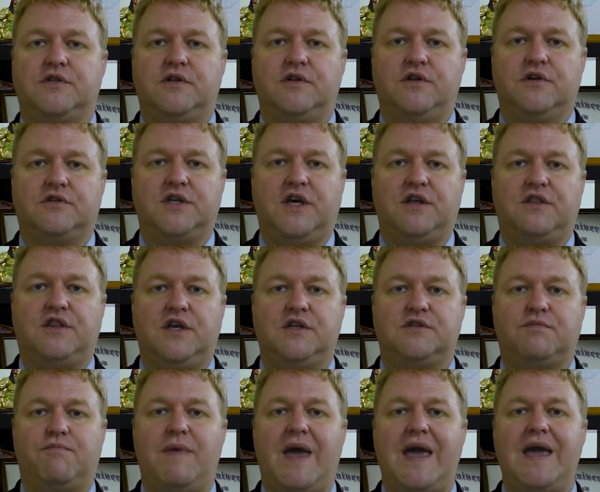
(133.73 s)
It looks like
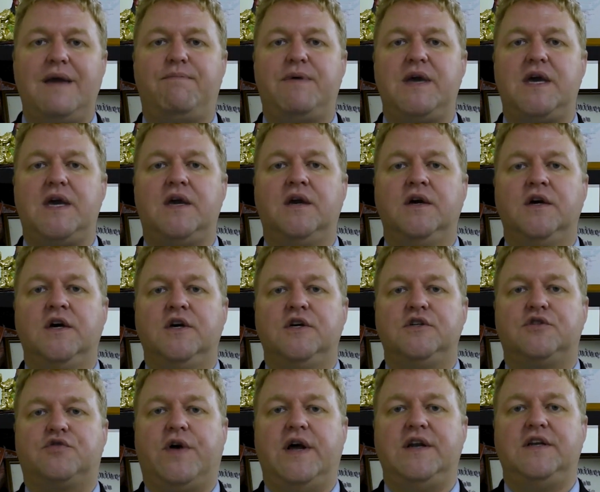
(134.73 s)
things may be
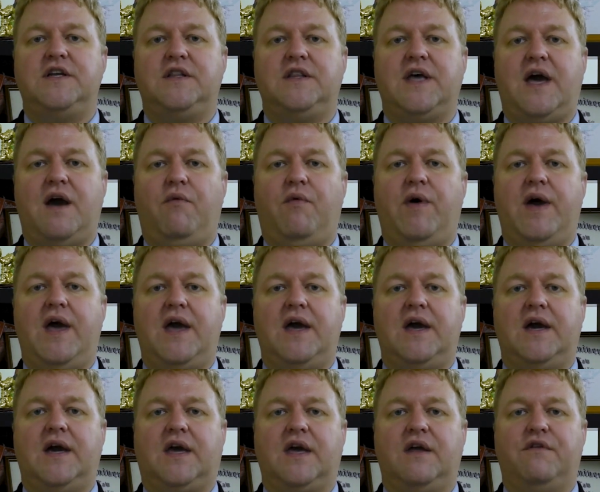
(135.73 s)
trending that
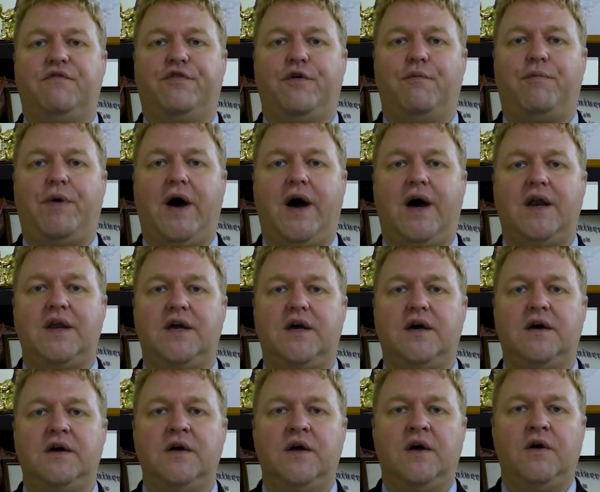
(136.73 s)
way again for
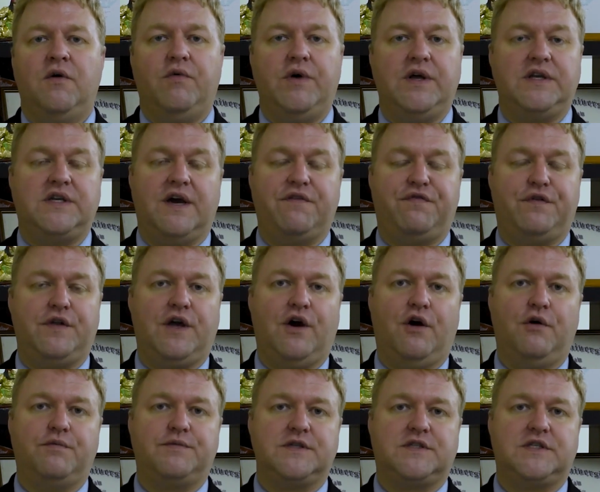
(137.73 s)
Pattaya. We definitely
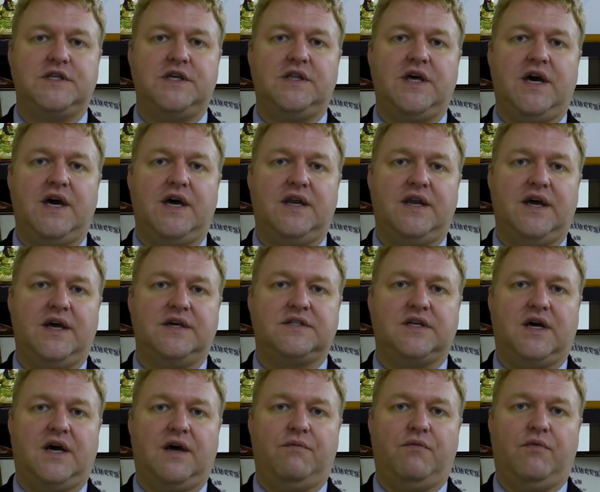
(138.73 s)
hope to see that, as
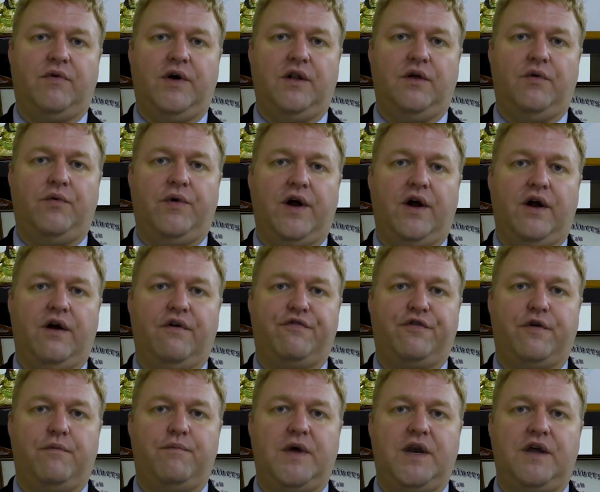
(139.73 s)
I'm well aware
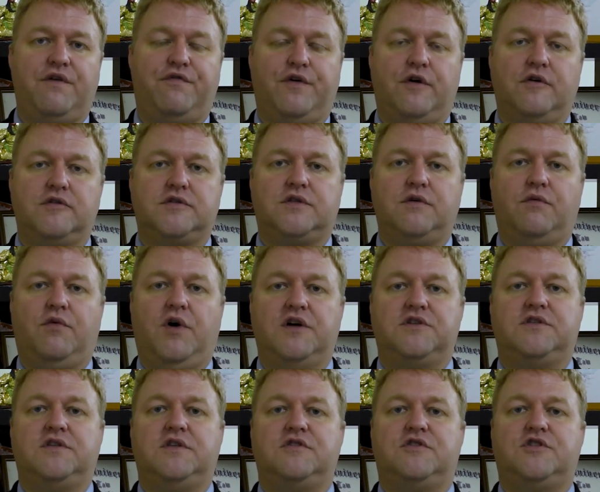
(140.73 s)
from many folks that
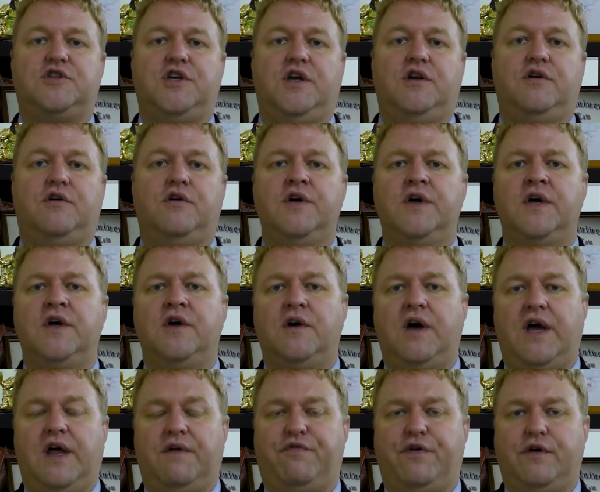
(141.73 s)
watch this channel
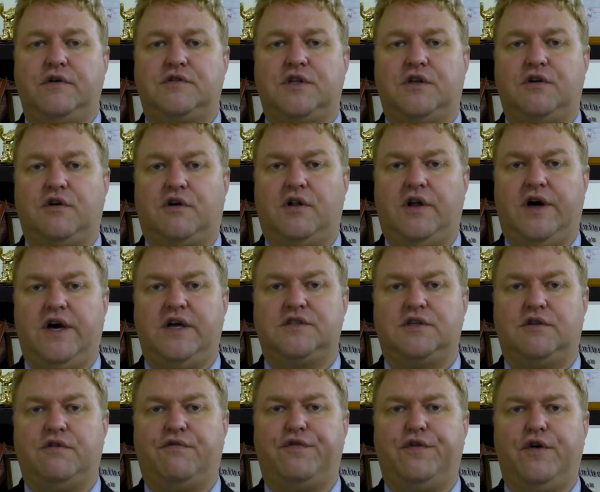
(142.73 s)
and folks that are clients
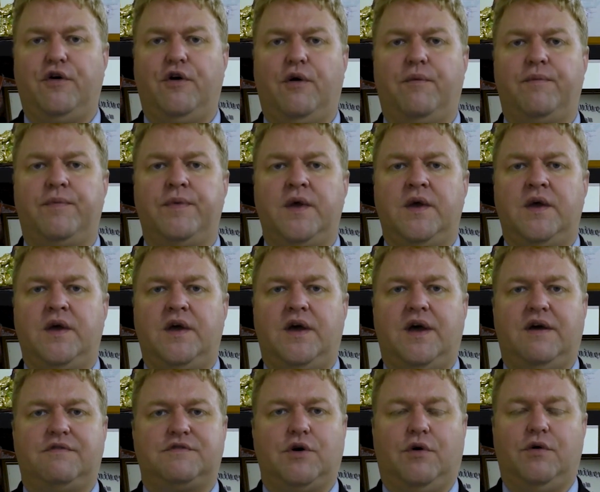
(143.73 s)
of the firm
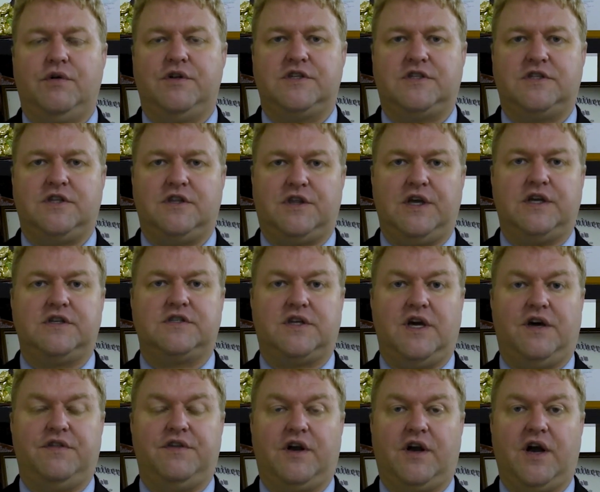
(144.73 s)
have told us that things
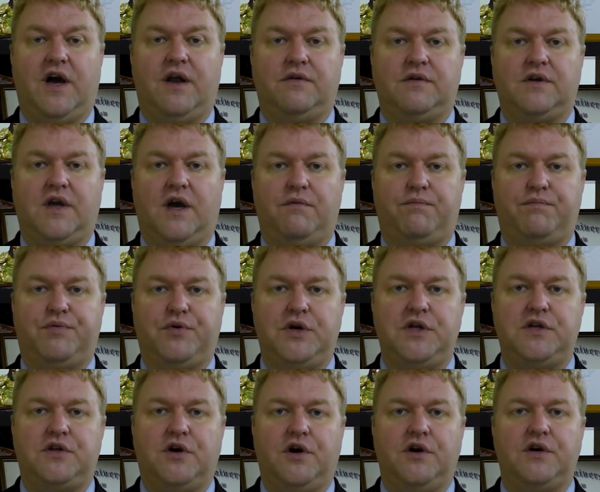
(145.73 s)
down there got got
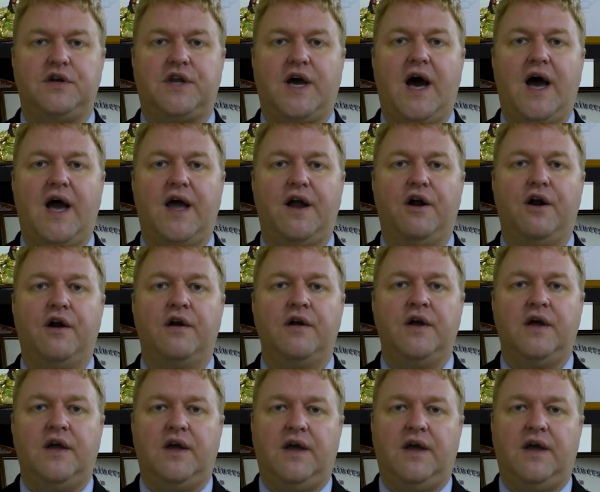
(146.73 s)
pretty darn dire.